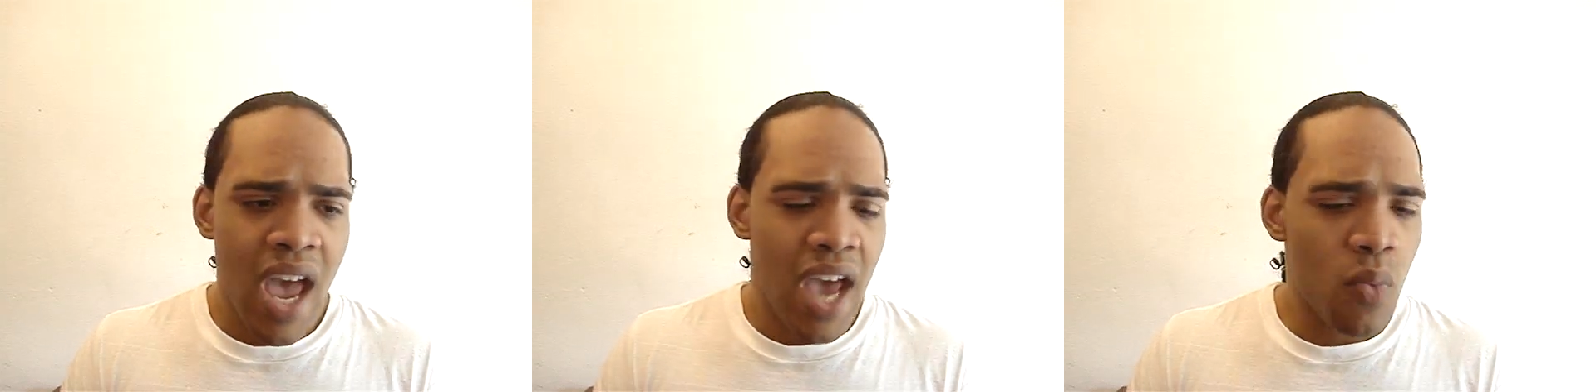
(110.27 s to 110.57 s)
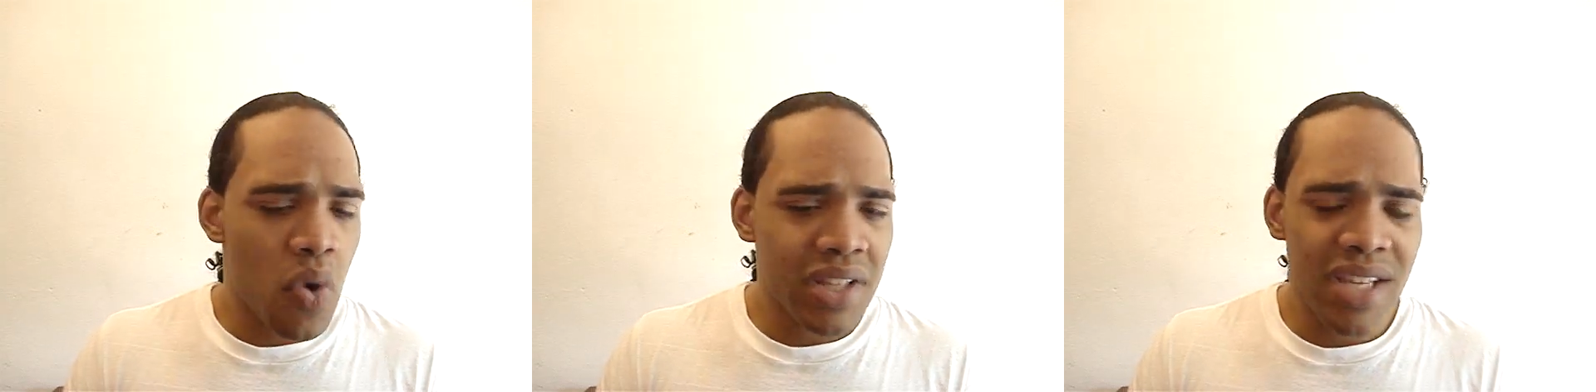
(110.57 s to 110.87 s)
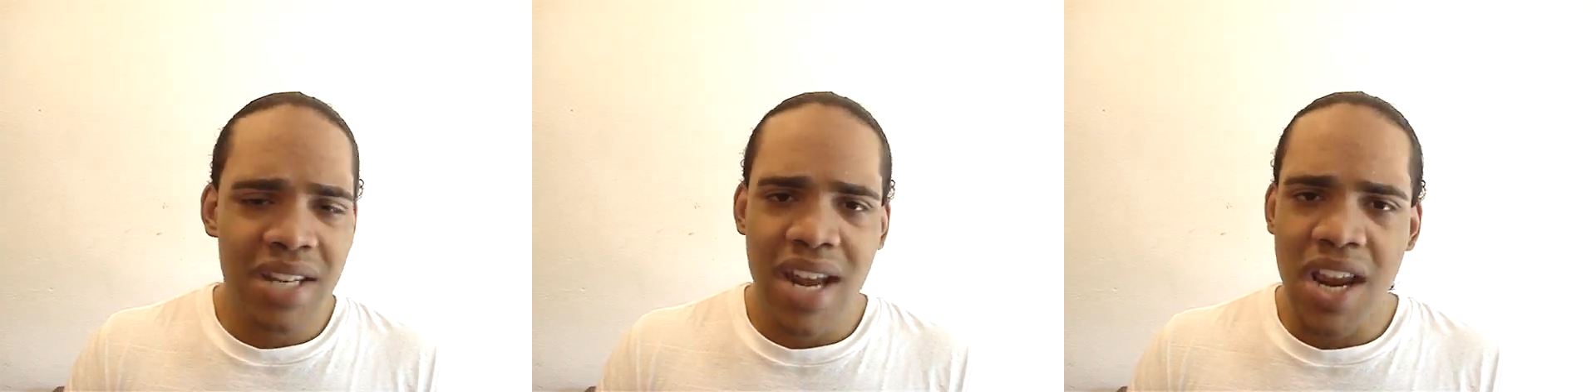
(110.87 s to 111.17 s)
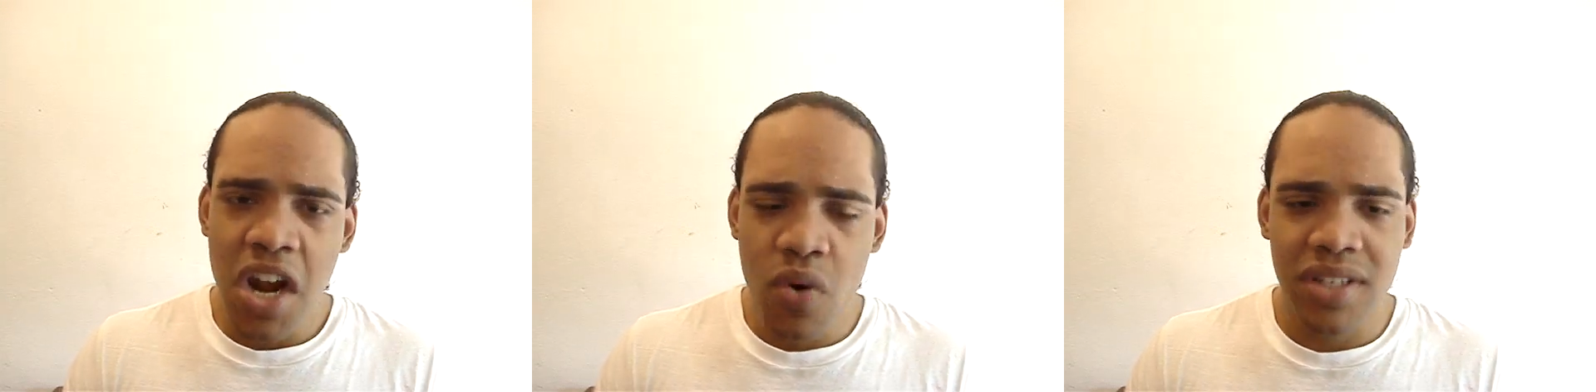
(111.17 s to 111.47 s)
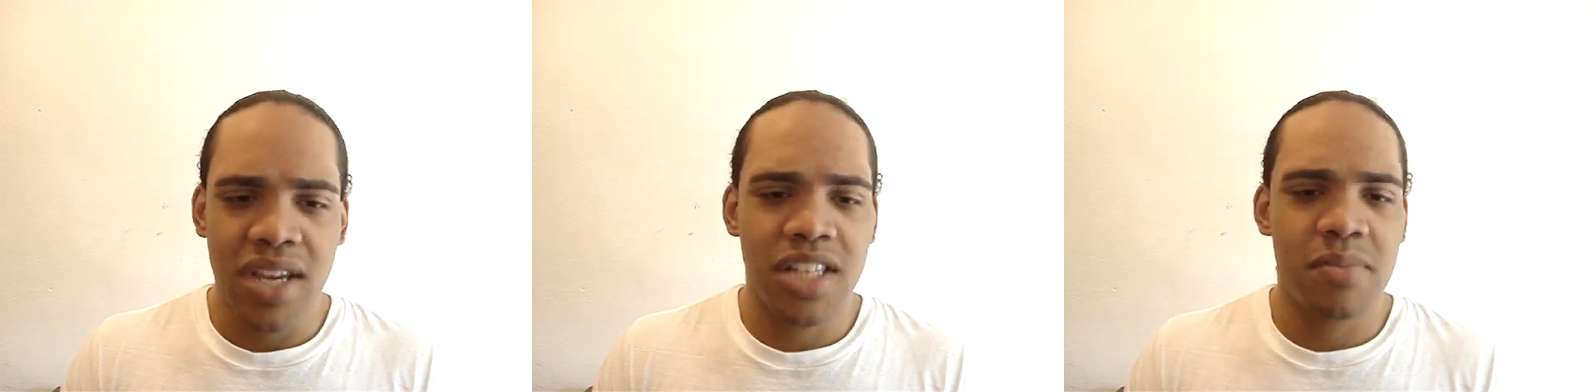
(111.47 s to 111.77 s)
And one thing that
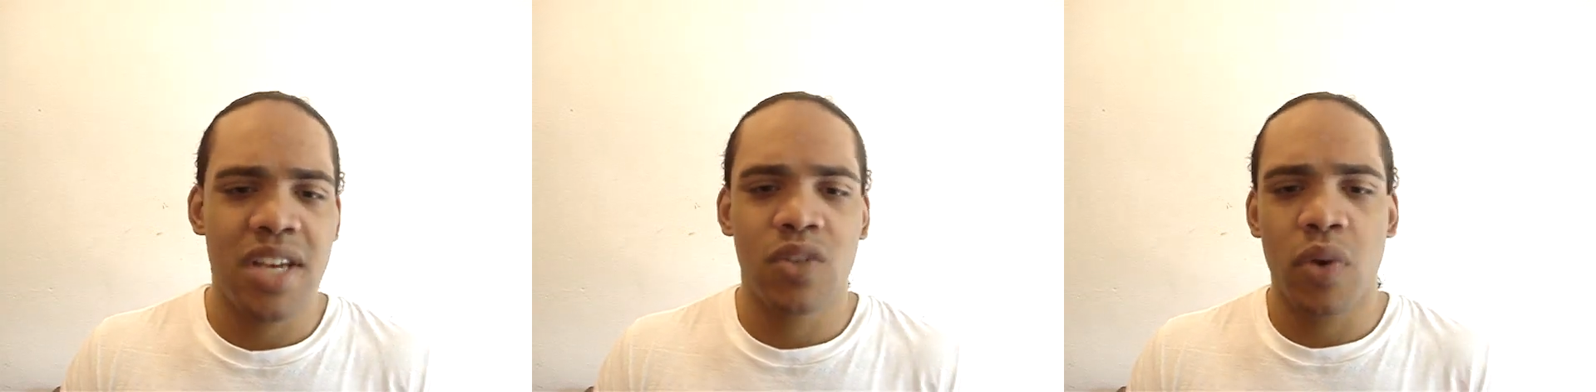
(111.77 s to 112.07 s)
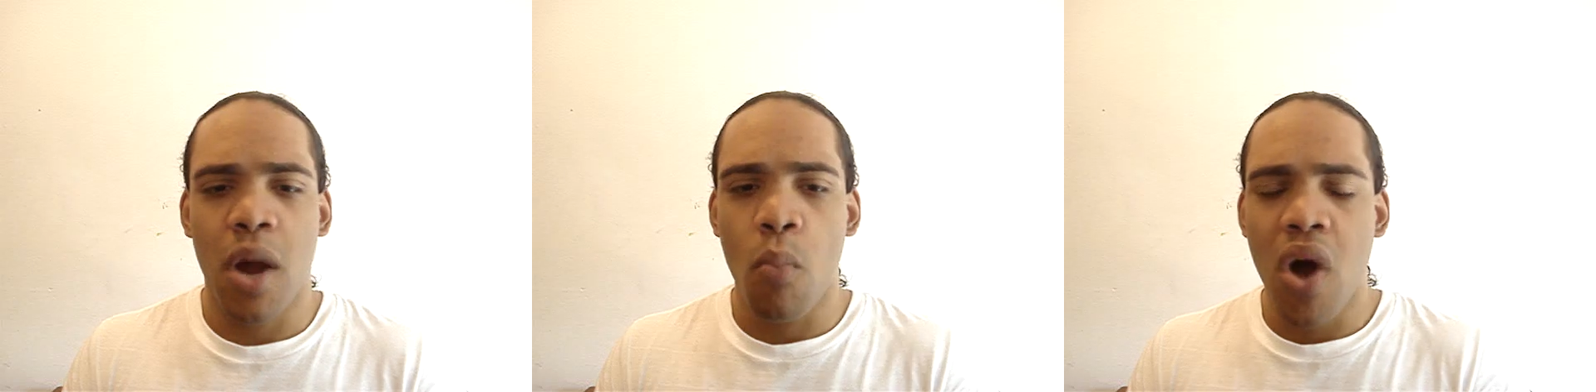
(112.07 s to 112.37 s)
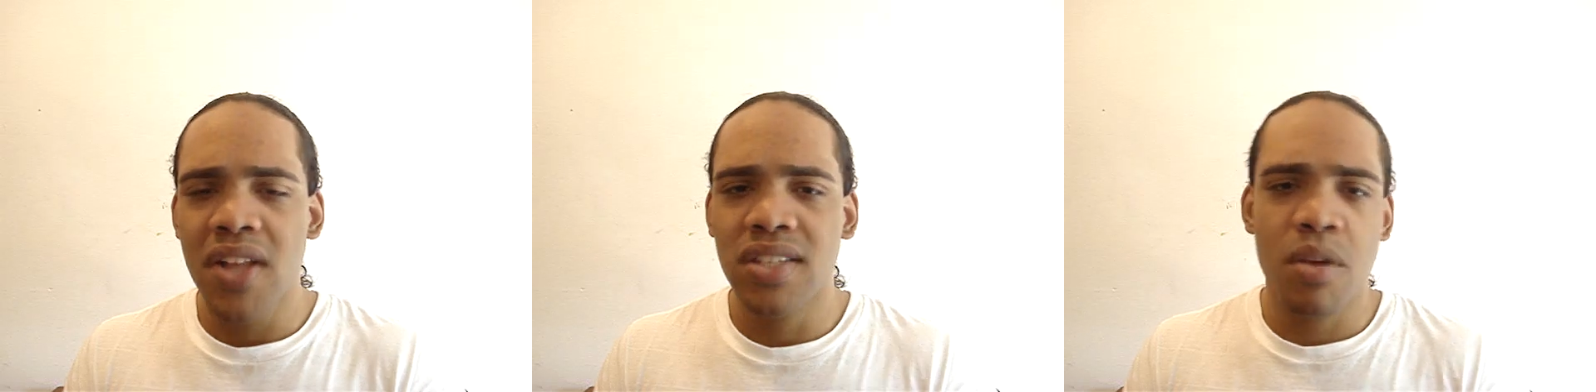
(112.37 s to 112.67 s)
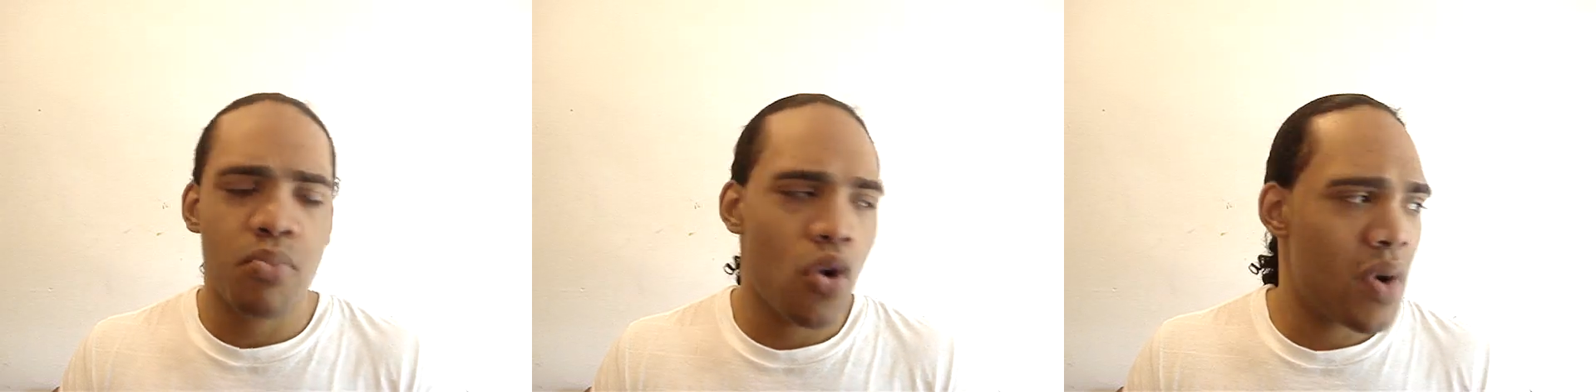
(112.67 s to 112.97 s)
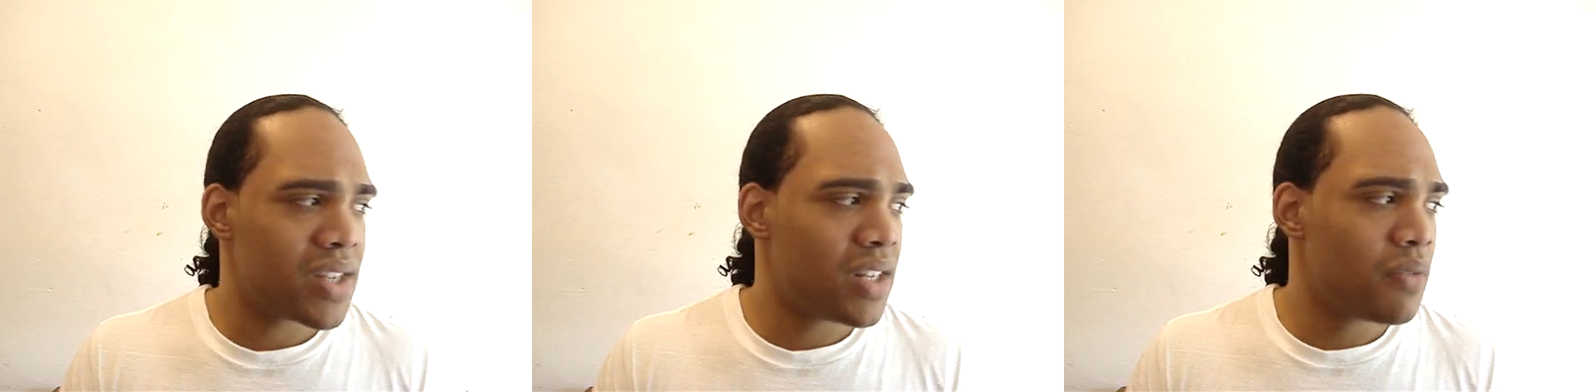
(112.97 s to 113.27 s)
irritates me is when I'm watching a pro
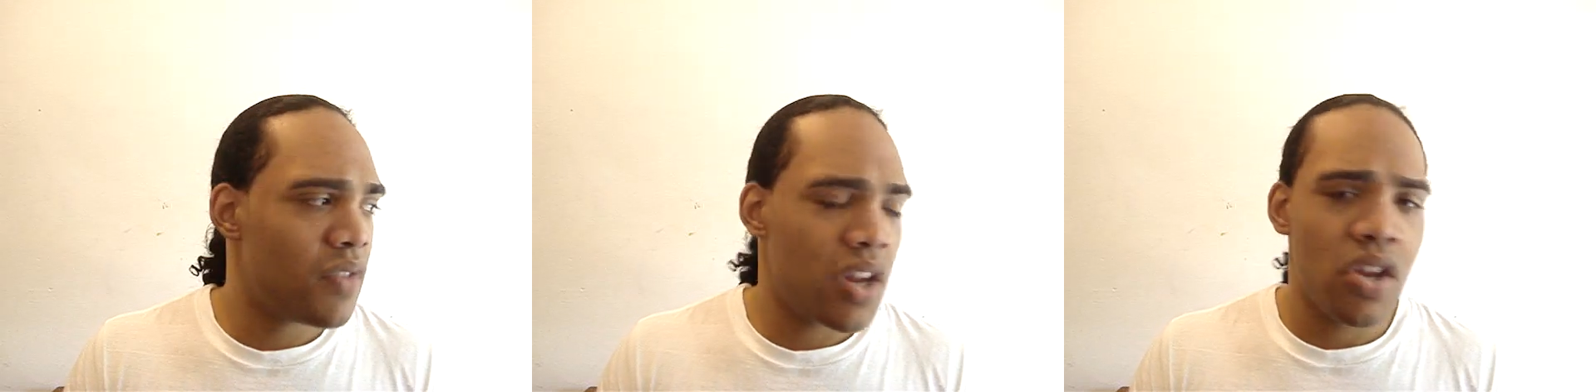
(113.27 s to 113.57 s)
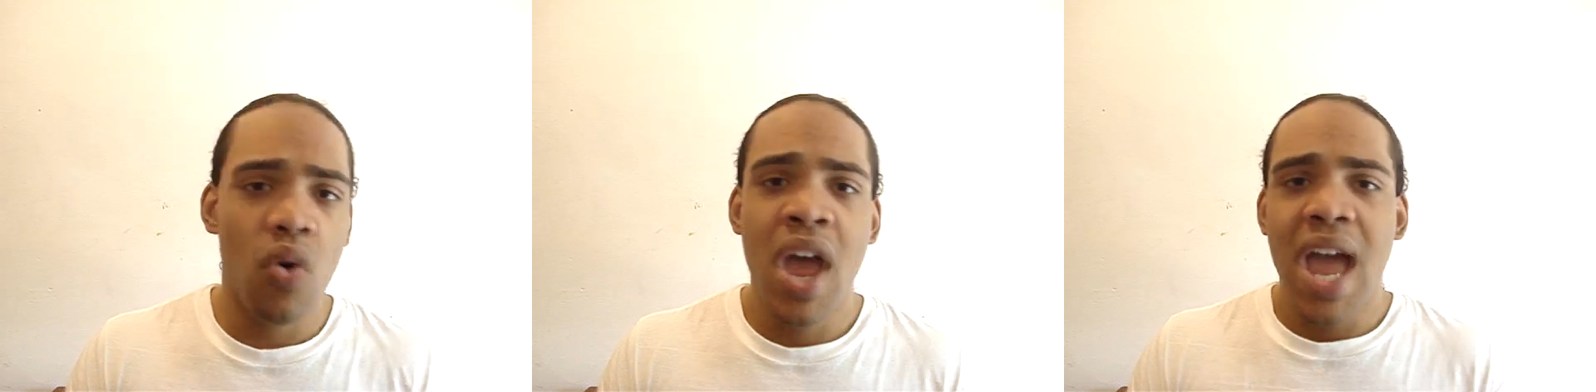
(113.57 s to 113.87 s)
wrestling video